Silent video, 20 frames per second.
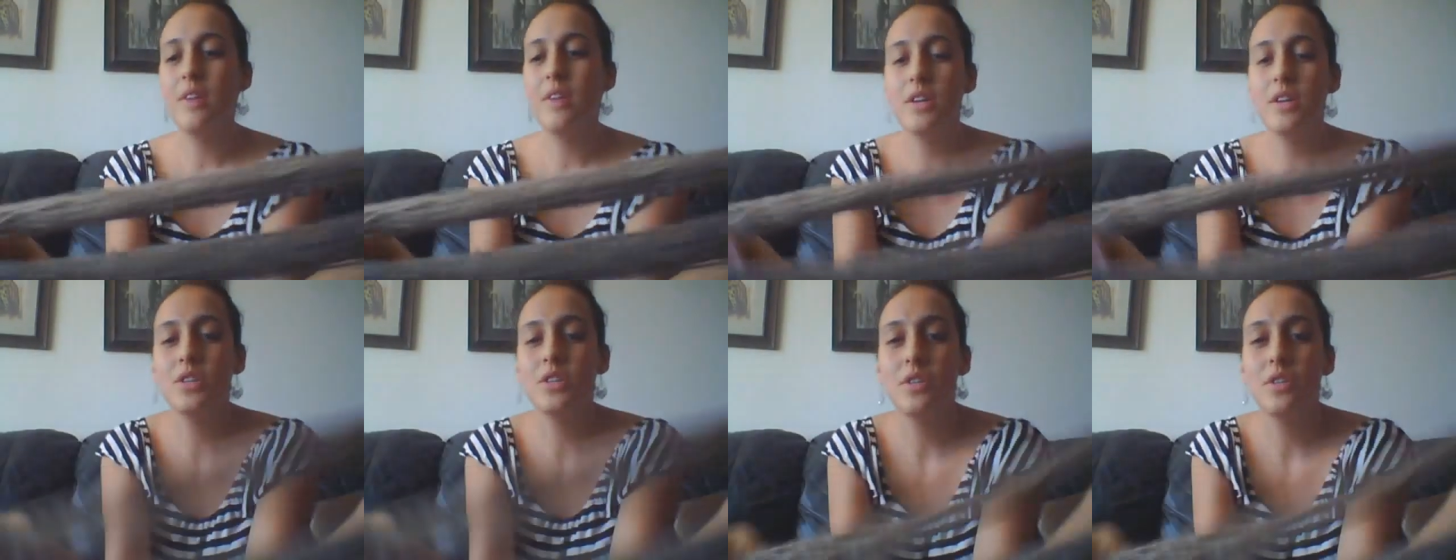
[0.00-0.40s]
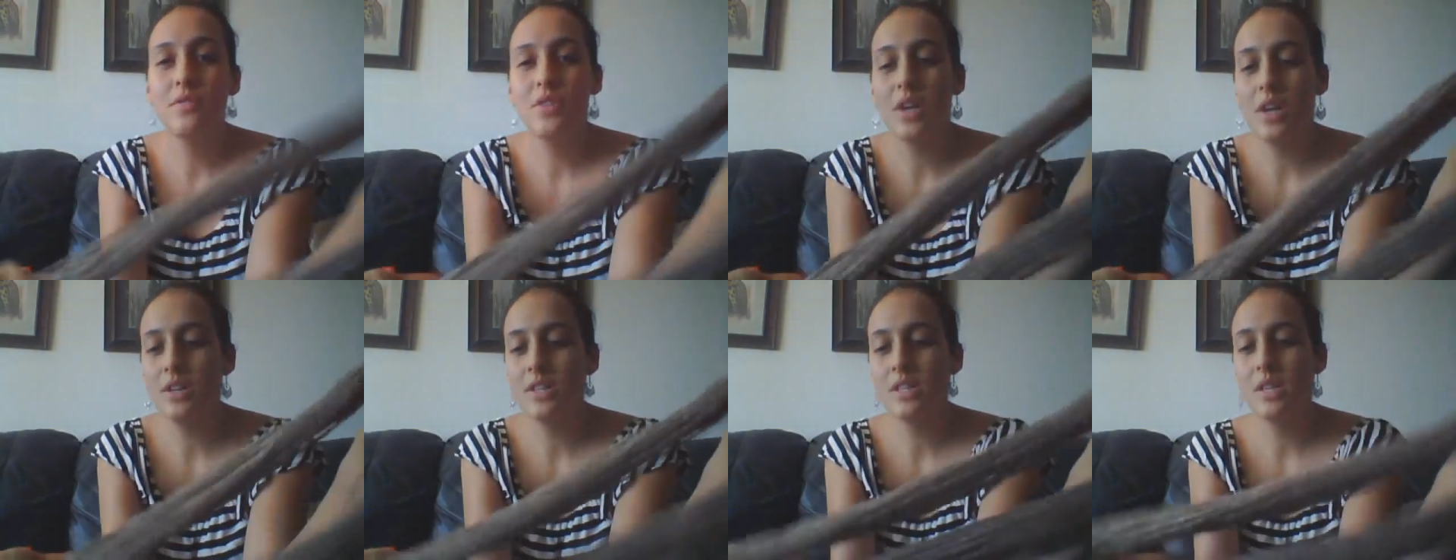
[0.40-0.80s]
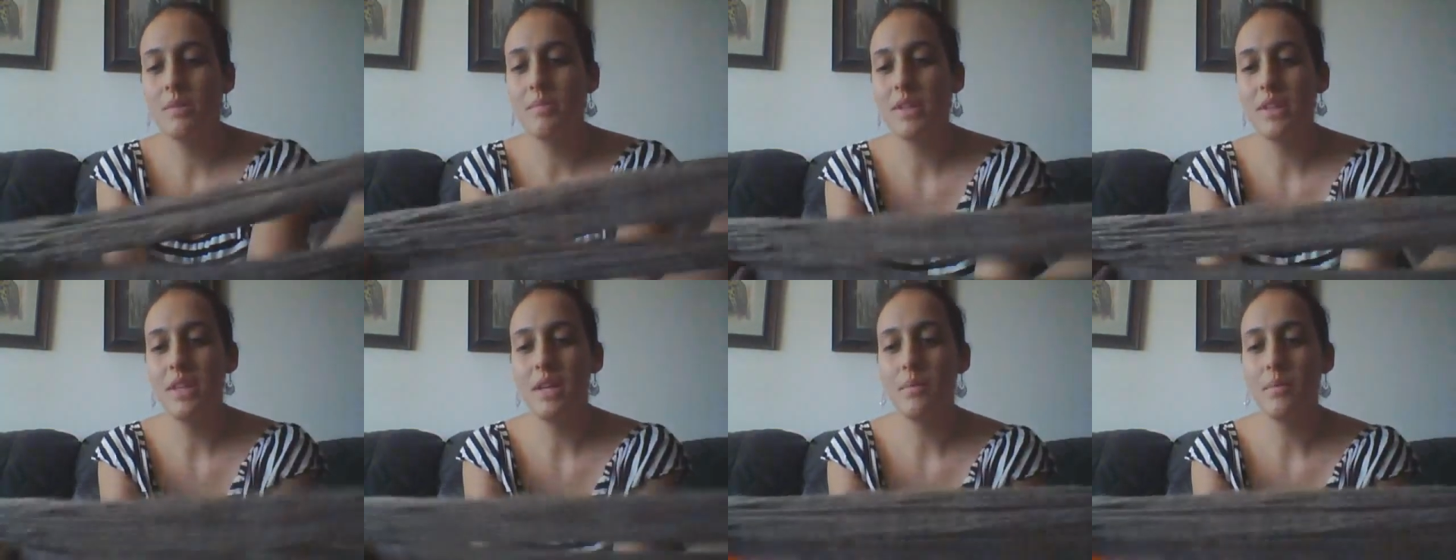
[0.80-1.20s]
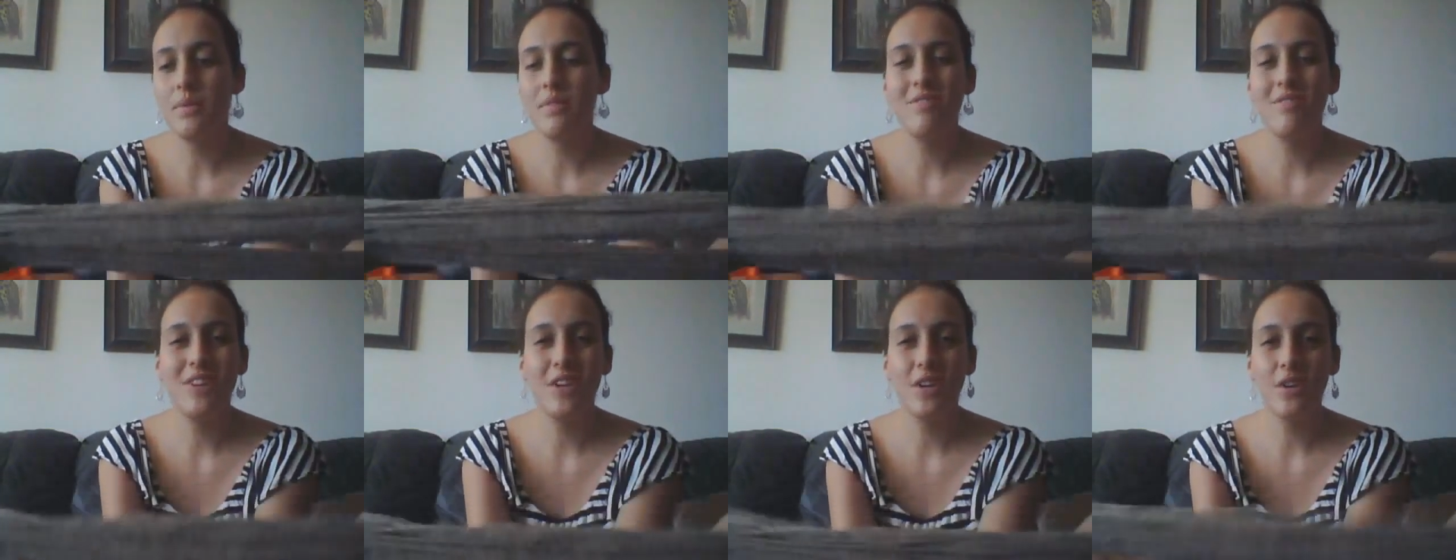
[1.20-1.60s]
I should have done something like
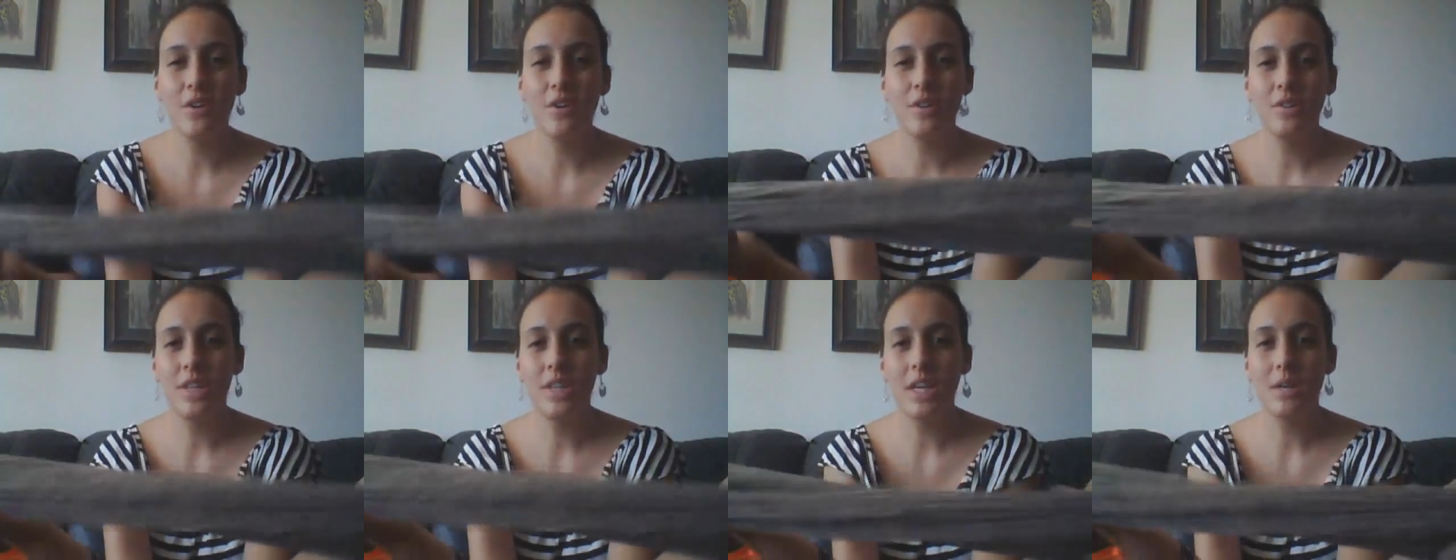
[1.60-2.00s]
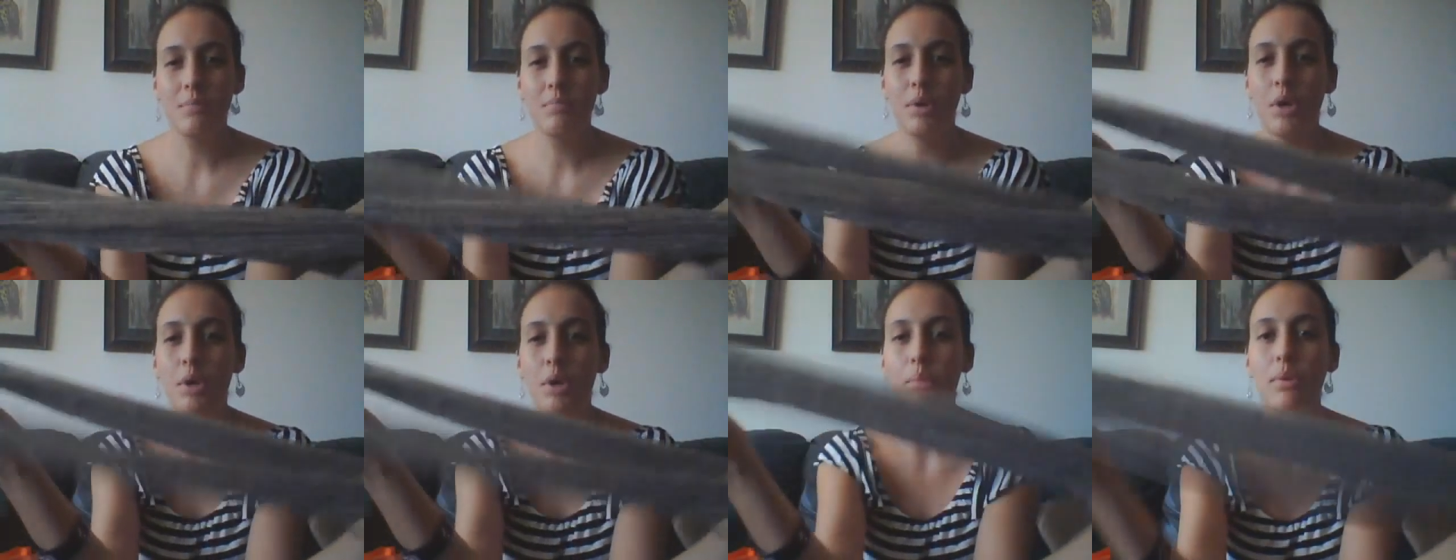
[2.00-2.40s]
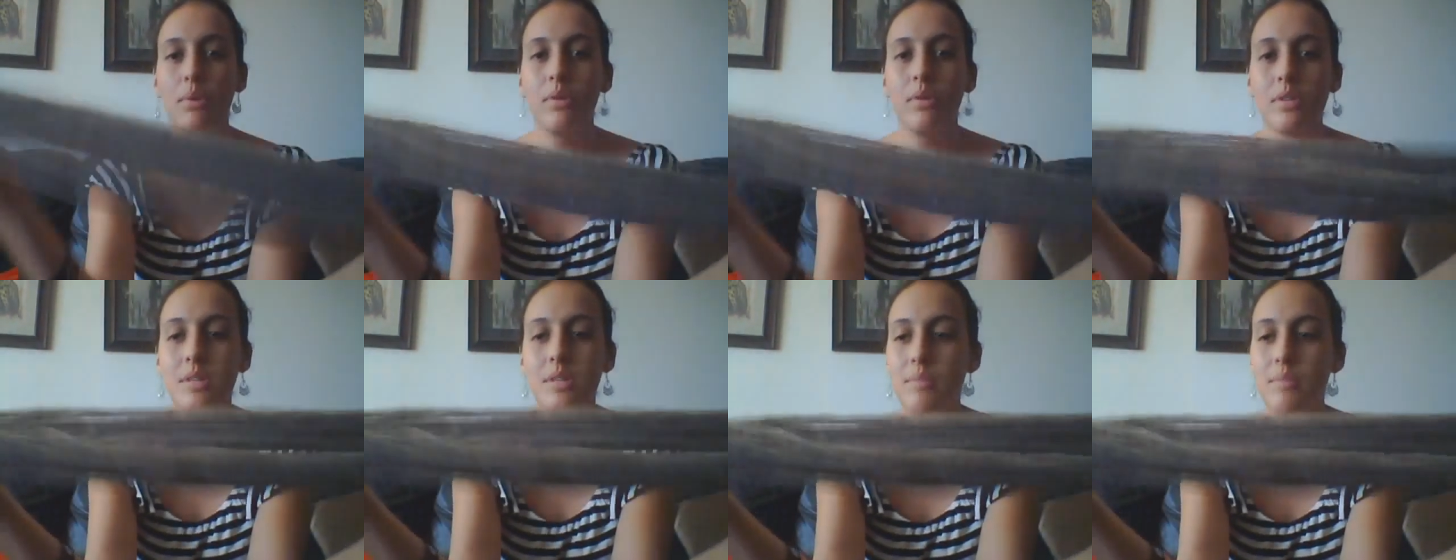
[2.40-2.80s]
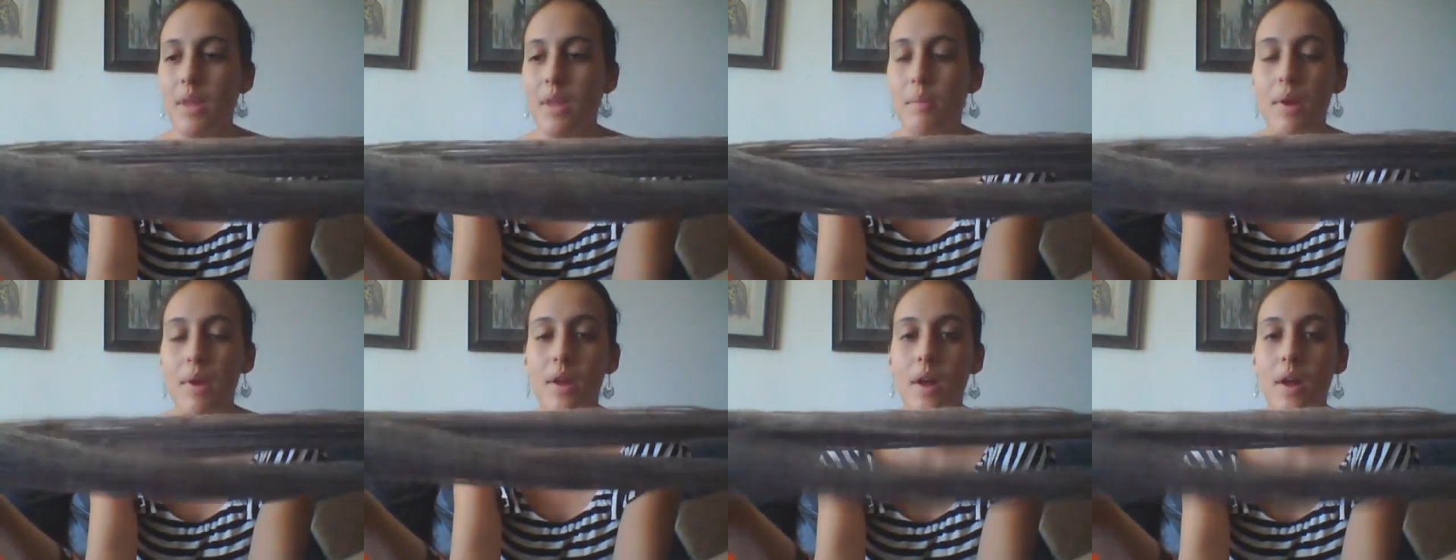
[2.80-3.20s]
with vinegar and like purple or
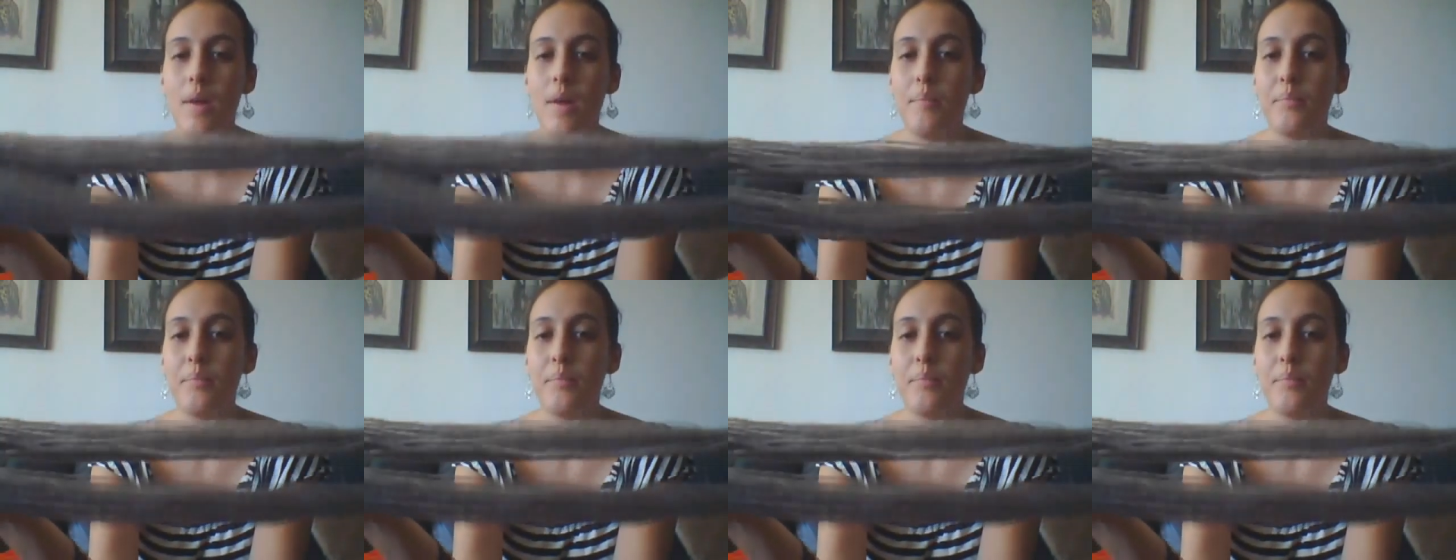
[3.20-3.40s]
something, but